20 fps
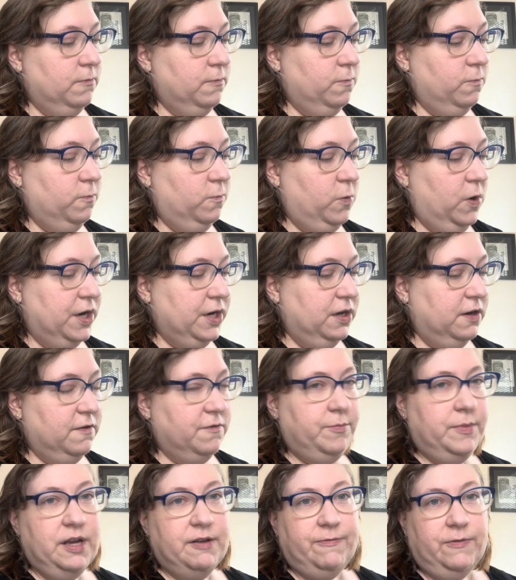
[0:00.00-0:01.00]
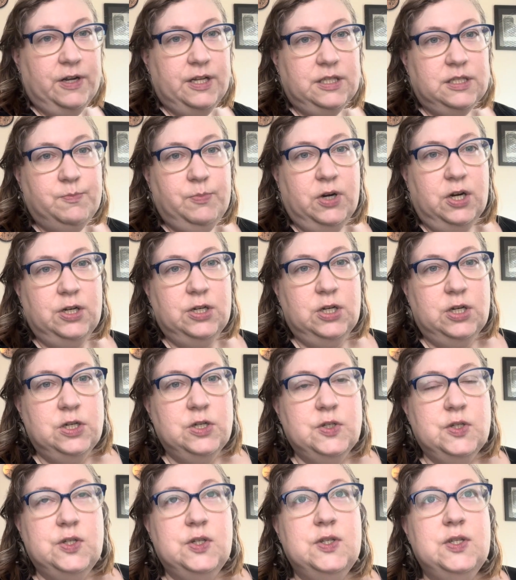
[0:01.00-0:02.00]
one of my friend's
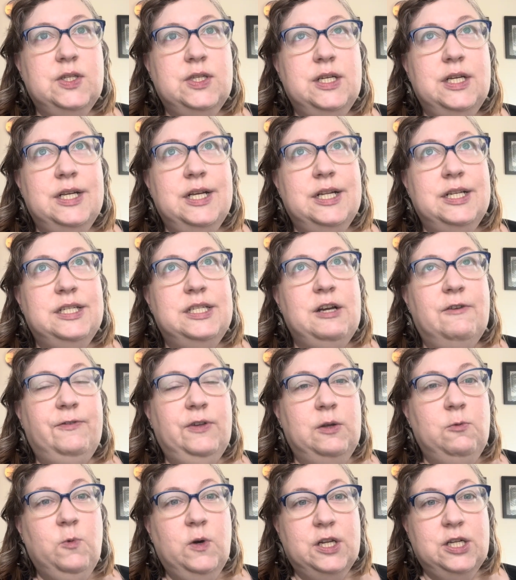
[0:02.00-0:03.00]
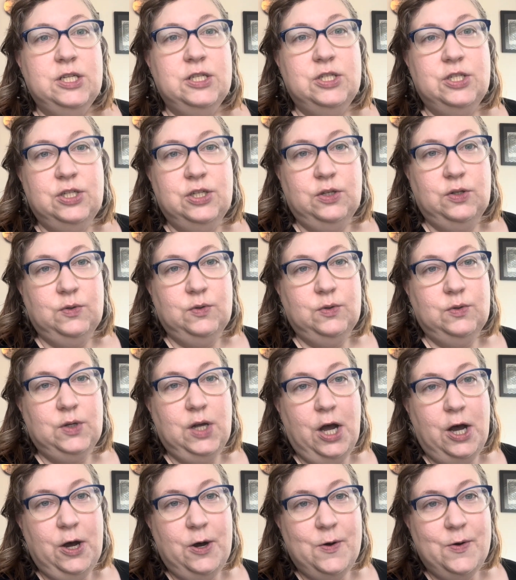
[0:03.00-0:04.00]
partners definitely wanted to
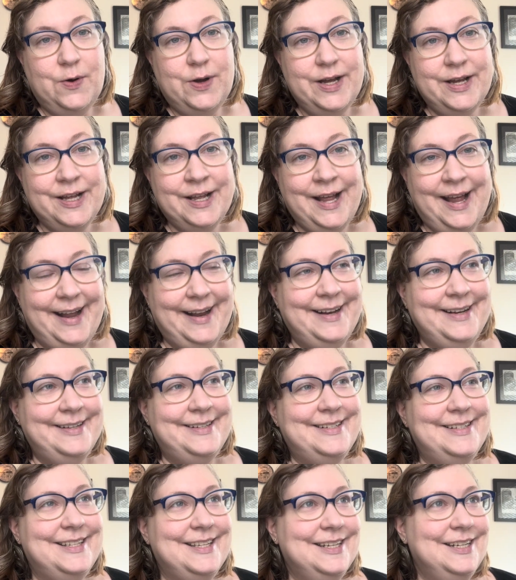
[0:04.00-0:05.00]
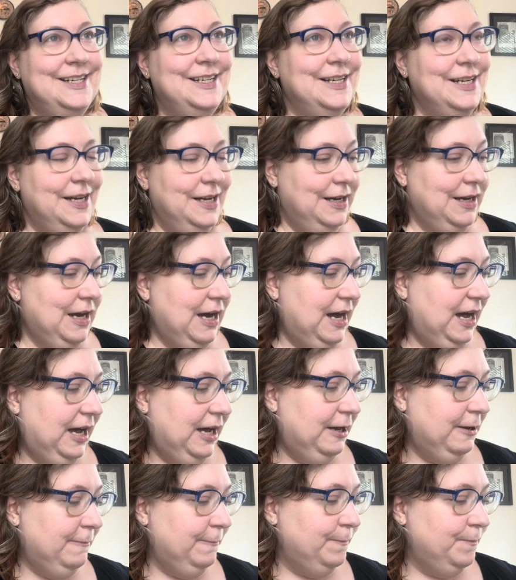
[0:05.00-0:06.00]
go, and
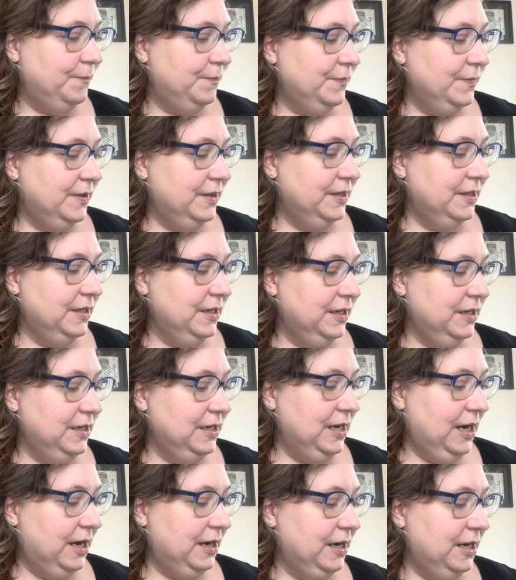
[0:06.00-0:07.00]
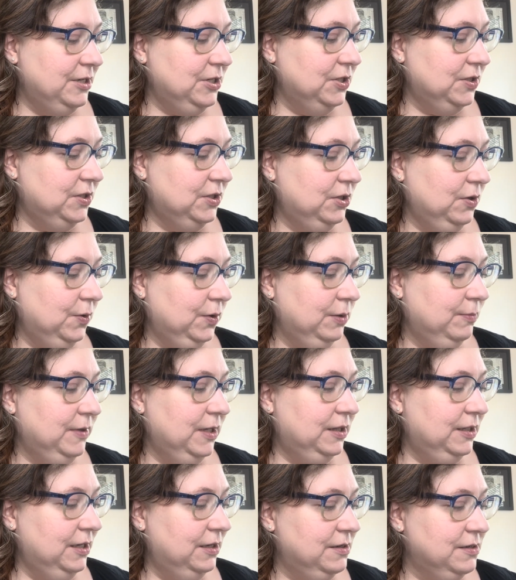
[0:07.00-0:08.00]
I just told them
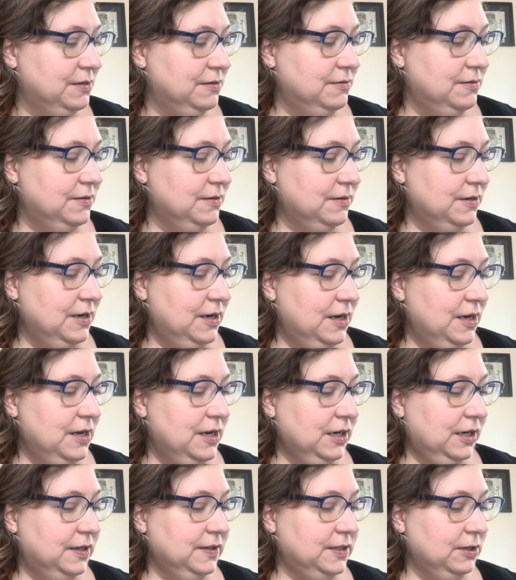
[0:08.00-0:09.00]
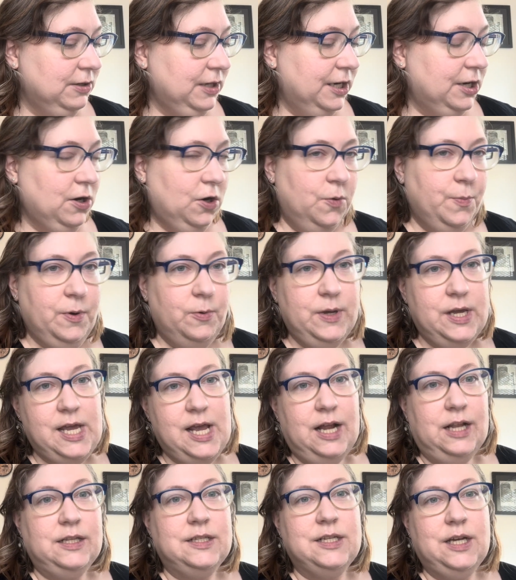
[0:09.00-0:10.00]
that because they're like, oh, but we
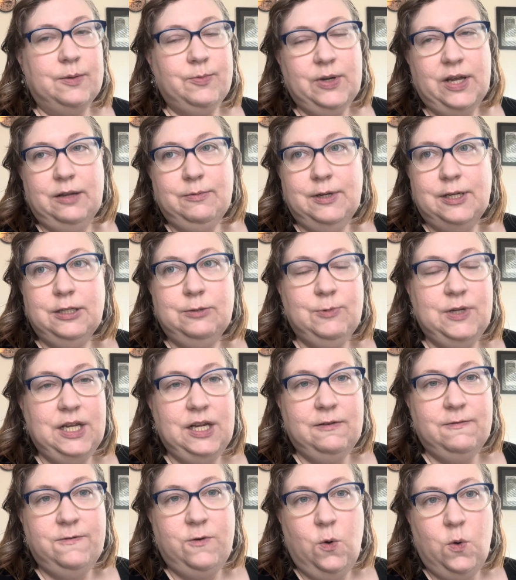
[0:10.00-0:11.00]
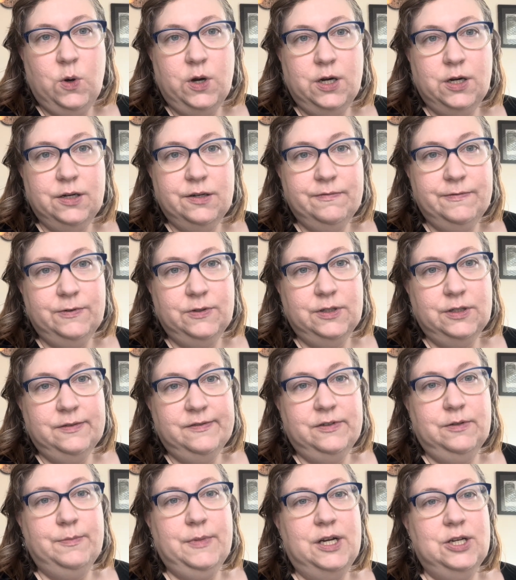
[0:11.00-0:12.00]
can't stop. We need four for
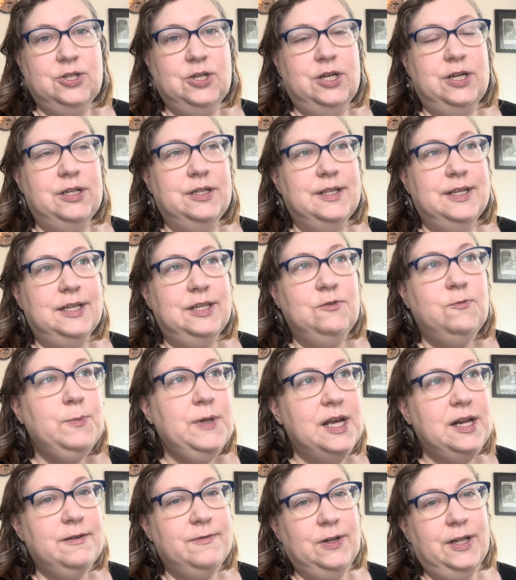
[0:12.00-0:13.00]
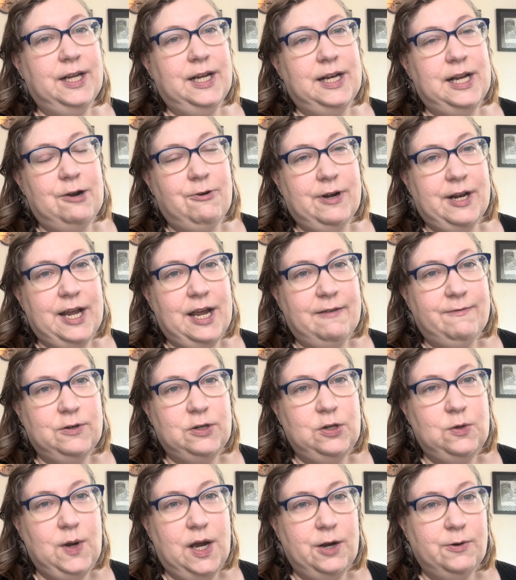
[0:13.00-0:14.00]
mahjong. Like, you've played it for like an hour and a half,
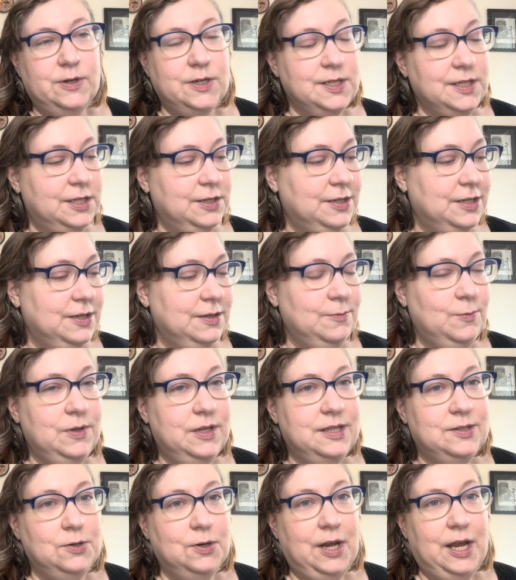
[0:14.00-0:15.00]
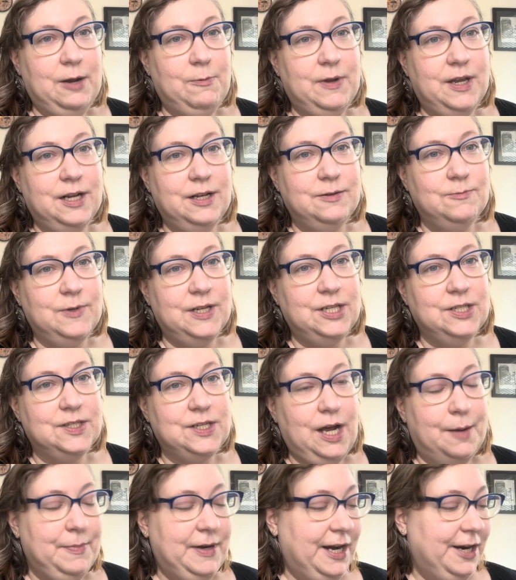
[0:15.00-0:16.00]
2 hours. It's okay. We can
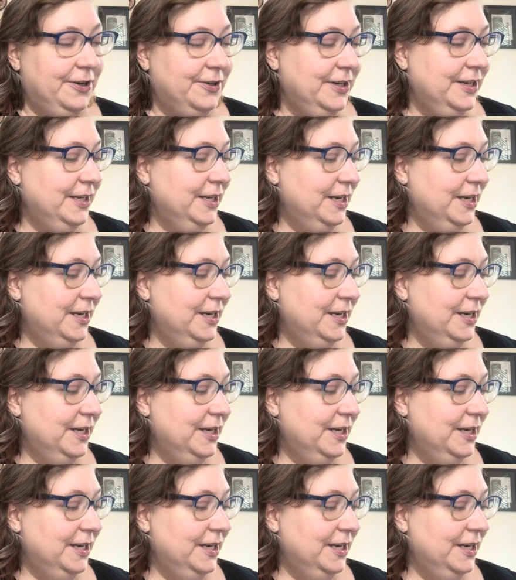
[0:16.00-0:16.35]
stop now.